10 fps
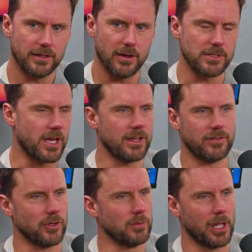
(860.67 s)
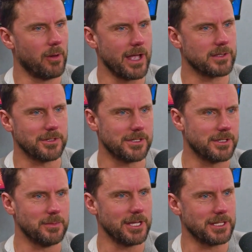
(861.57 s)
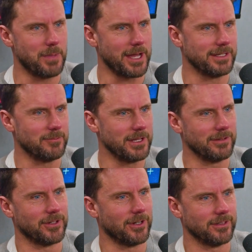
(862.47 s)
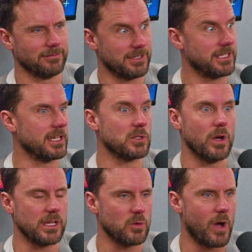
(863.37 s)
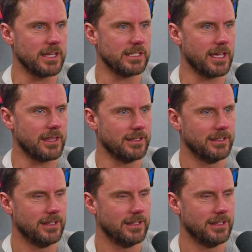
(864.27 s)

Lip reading: There was only a few blowouts, which is to be expected when you've got 6 weeks away together,